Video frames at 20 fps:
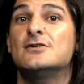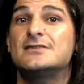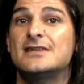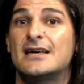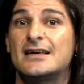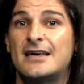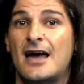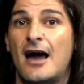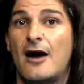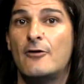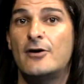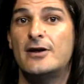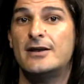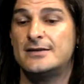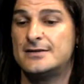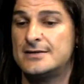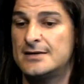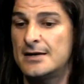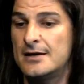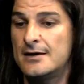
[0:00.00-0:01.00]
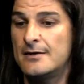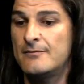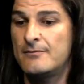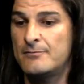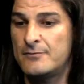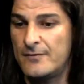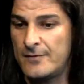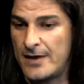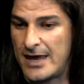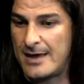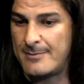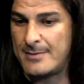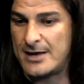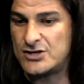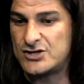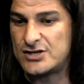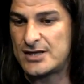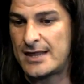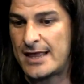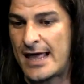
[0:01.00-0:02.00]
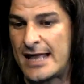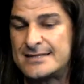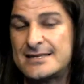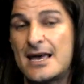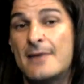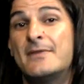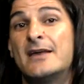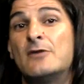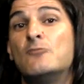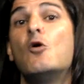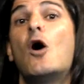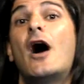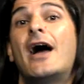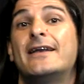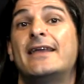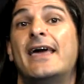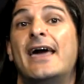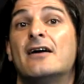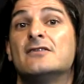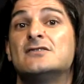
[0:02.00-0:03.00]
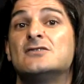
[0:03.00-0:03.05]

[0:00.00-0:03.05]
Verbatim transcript: it's a current image that's happening right now.